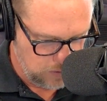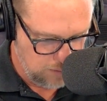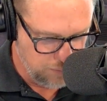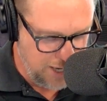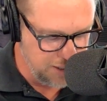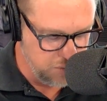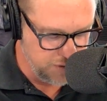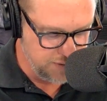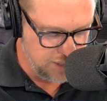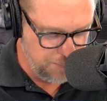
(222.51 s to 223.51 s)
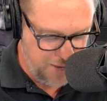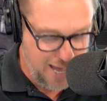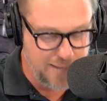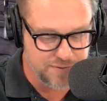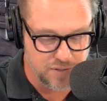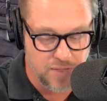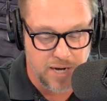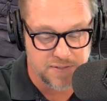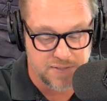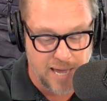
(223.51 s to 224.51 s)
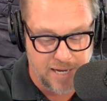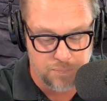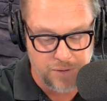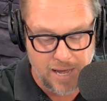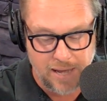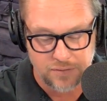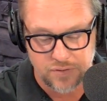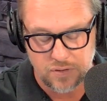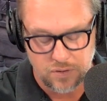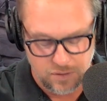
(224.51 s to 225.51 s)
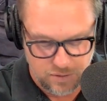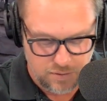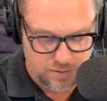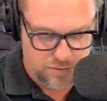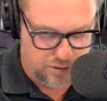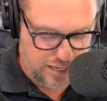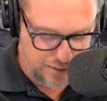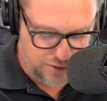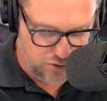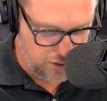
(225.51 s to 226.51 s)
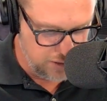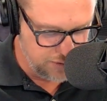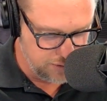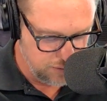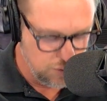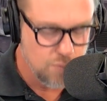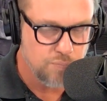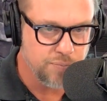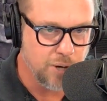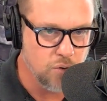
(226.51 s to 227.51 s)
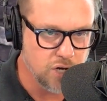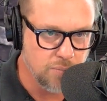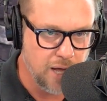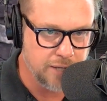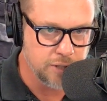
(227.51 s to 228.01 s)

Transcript: Bradley was a pass and then a second pass. The answer is Pokemon